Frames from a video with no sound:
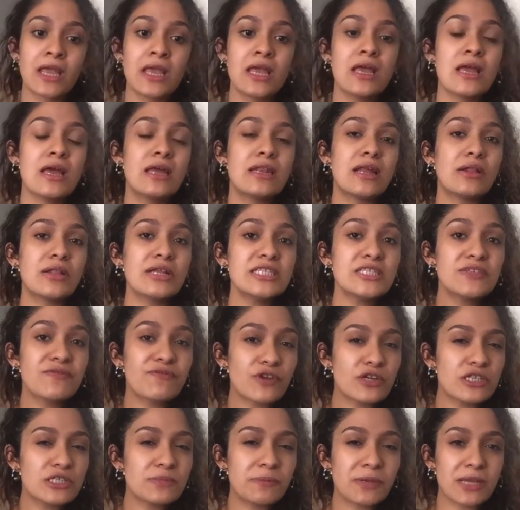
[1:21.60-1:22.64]
Now let's
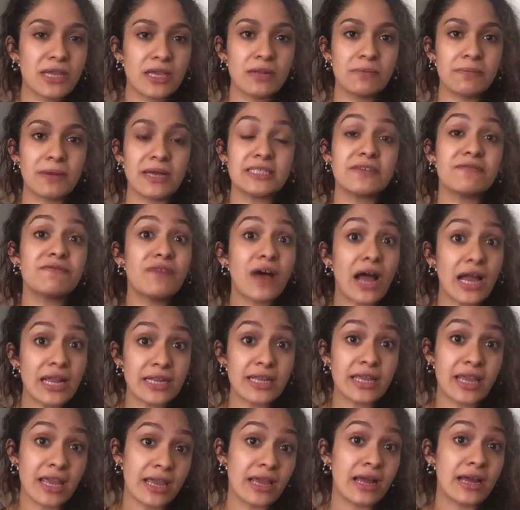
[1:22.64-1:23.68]
first begin by
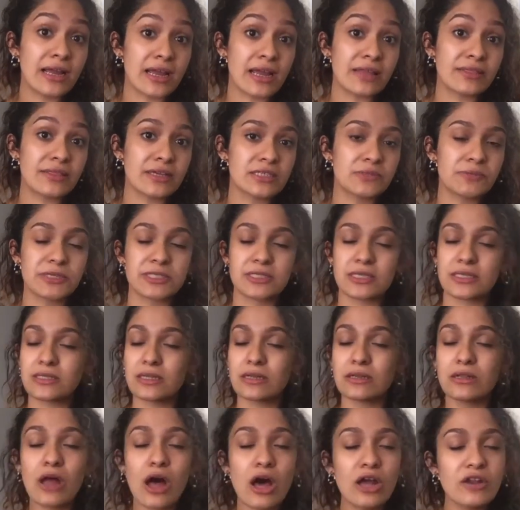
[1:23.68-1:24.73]
defining AI ethics, because there's a
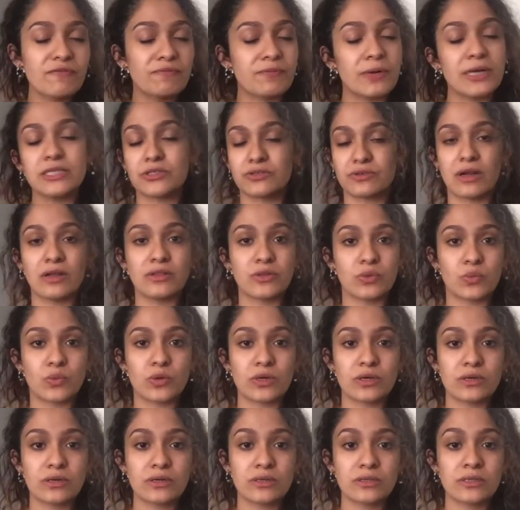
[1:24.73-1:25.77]
lot of buzz around the
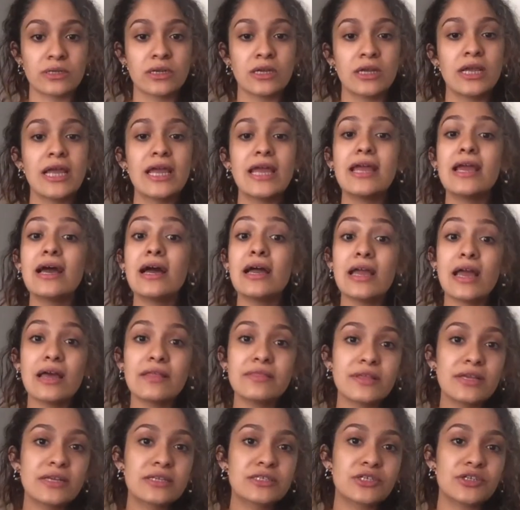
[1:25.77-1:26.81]
word. AI
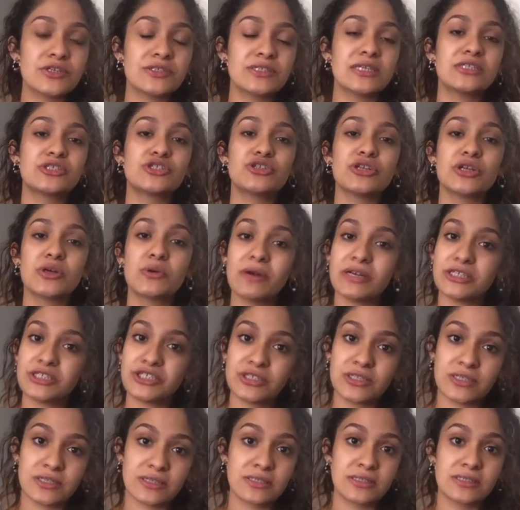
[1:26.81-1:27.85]
ethics are essentially
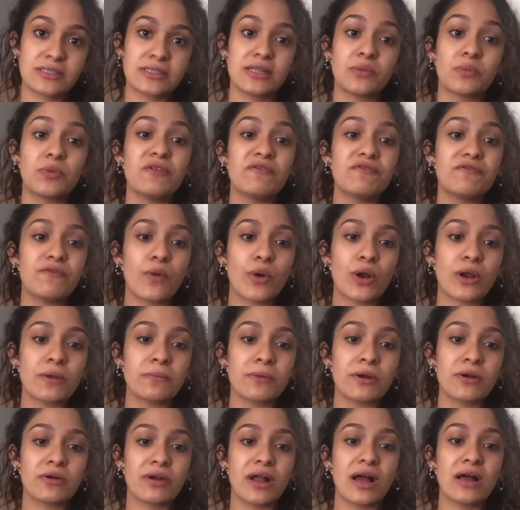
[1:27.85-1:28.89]
questions that we form
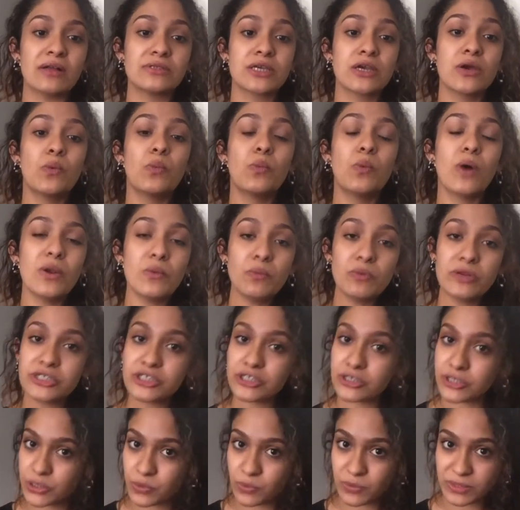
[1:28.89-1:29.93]
around what we should
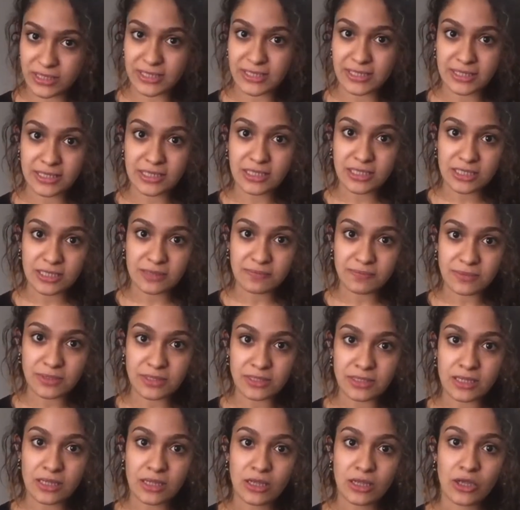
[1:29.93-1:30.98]
do with these systems,
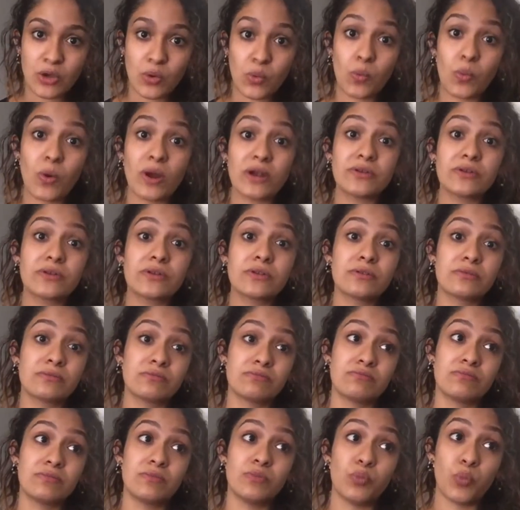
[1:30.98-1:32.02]

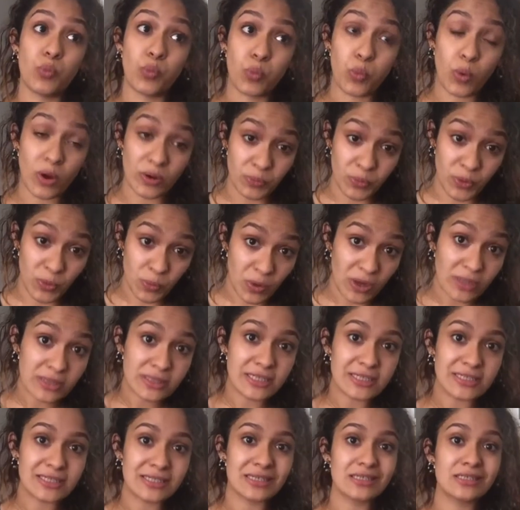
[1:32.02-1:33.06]
what we want
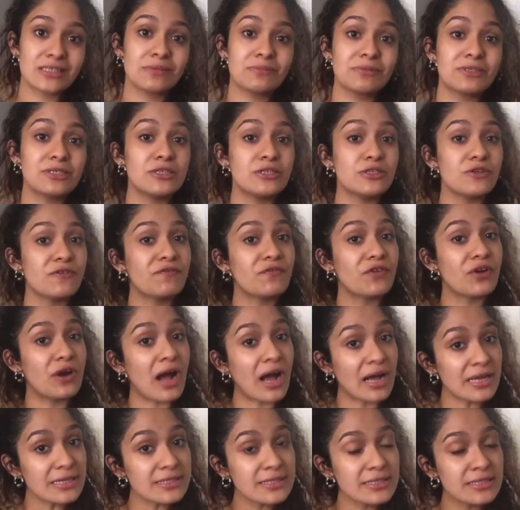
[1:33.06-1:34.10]
these systems to do for
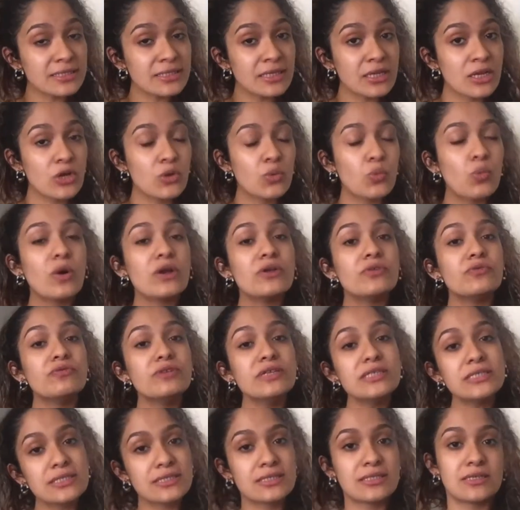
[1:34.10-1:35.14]
us, what
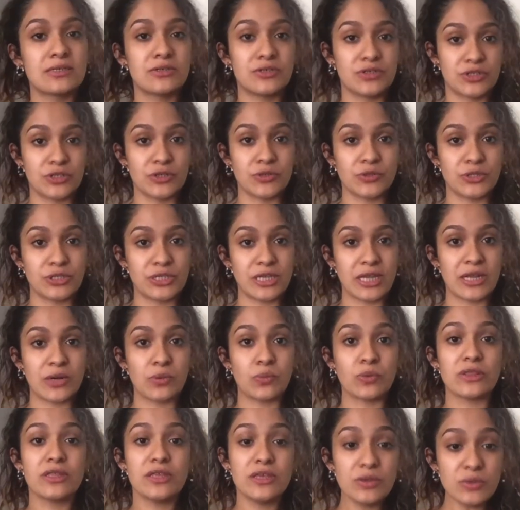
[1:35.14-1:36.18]
risks are associated
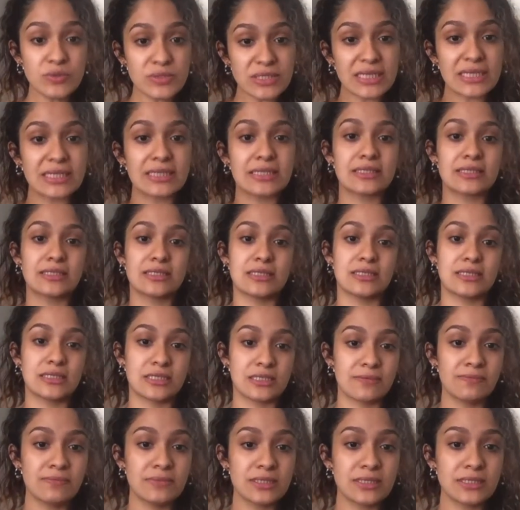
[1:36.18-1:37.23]
with using the
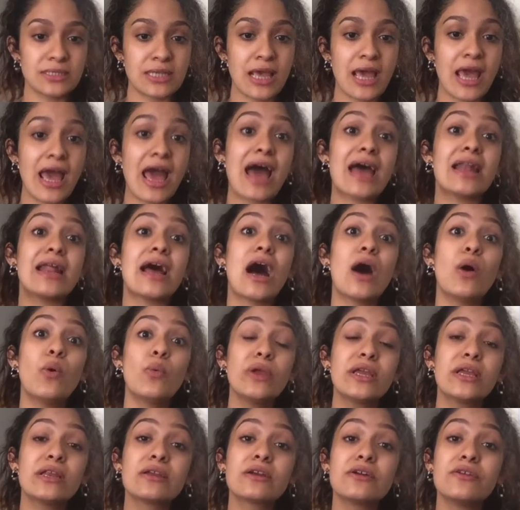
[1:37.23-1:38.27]
systems, and how we
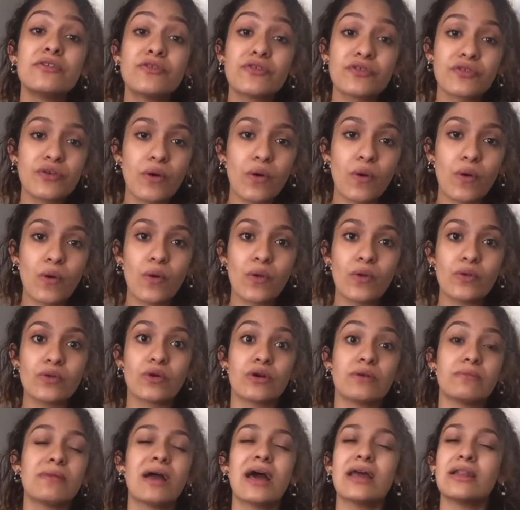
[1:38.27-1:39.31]
can control or
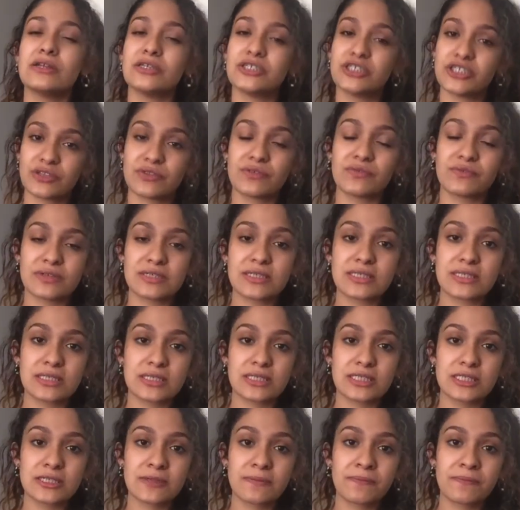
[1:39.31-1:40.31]
manage the risks.